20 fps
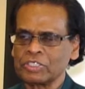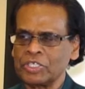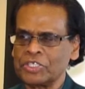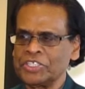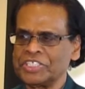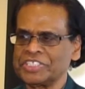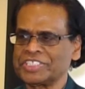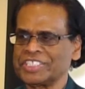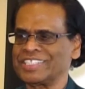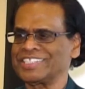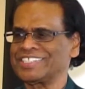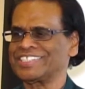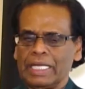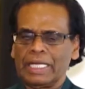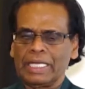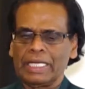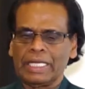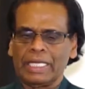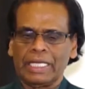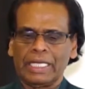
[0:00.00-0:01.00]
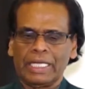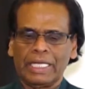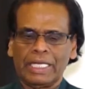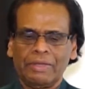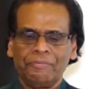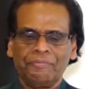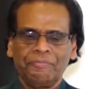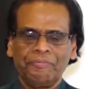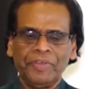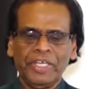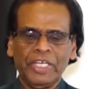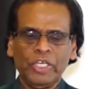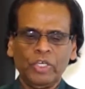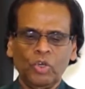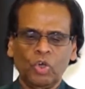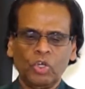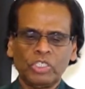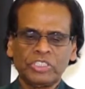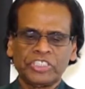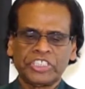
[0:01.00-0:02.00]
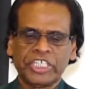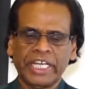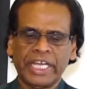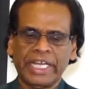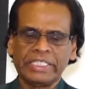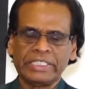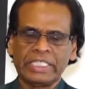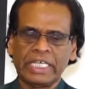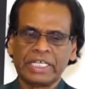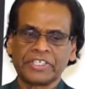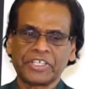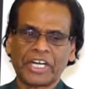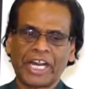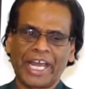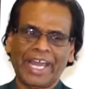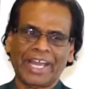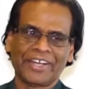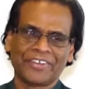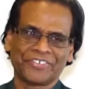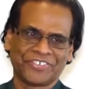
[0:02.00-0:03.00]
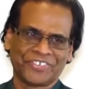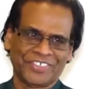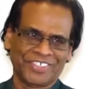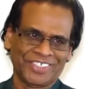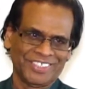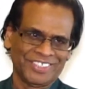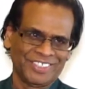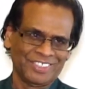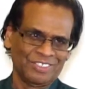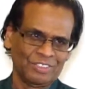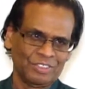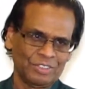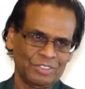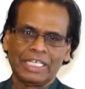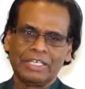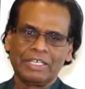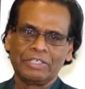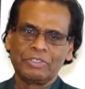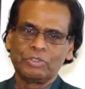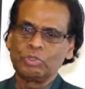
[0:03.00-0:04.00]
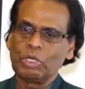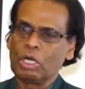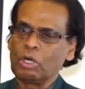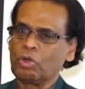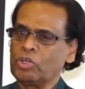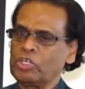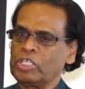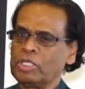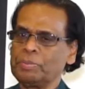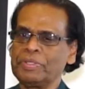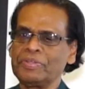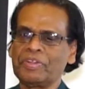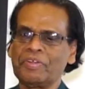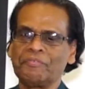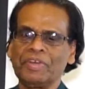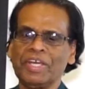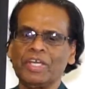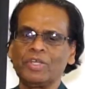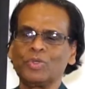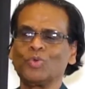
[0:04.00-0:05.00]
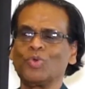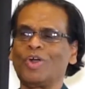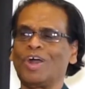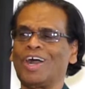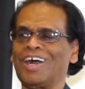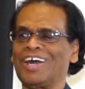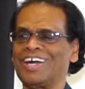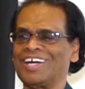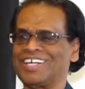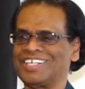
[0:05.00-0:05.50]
conditioned. If we don't change the tracks, you are going to be the way you are.